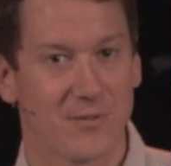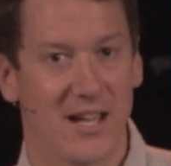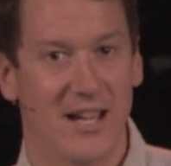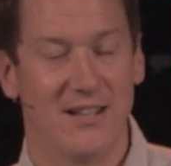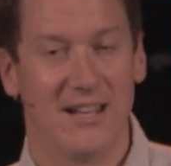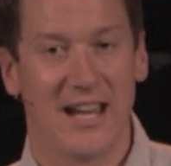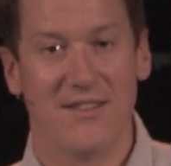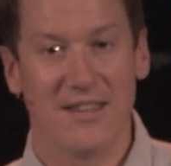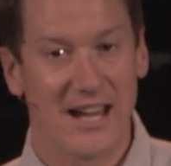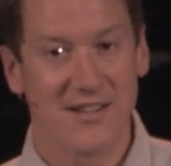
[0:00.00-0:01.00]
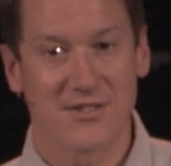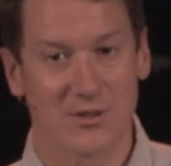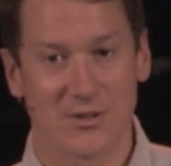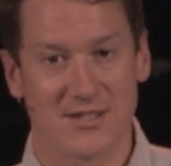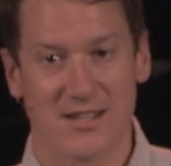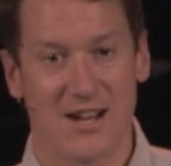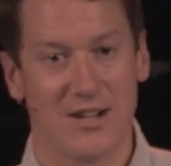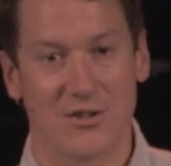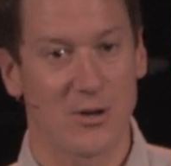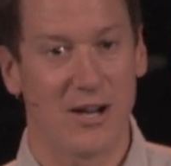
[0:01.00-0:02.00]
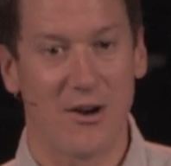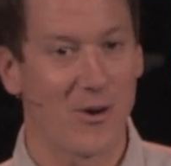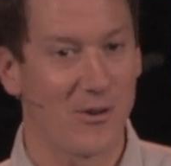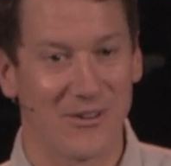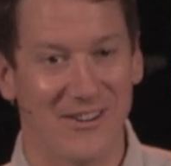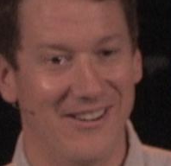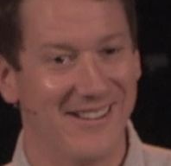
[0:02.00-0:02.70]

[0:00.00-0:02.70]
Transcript: And, and the answer is not try harder.